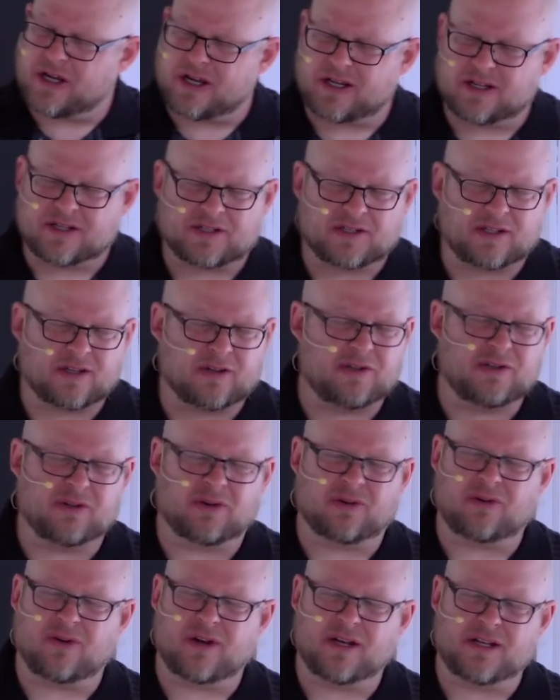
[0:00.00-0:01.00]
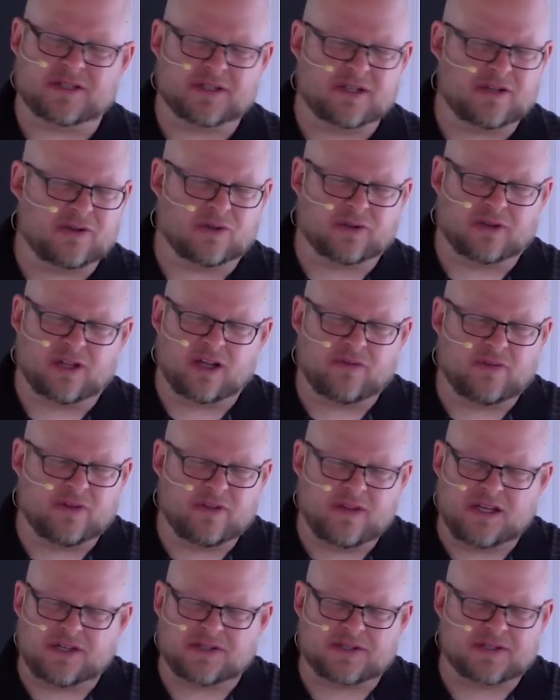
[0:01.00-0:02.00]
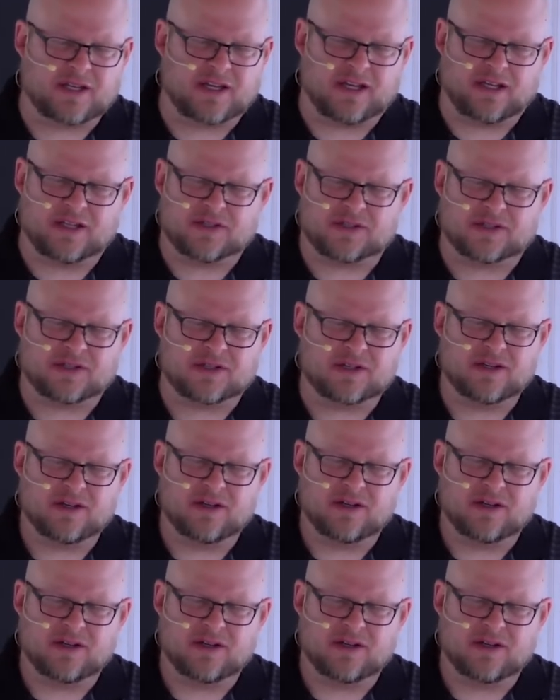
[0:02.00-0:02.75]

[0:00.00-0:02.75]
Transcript: consider your grace and your love in these things,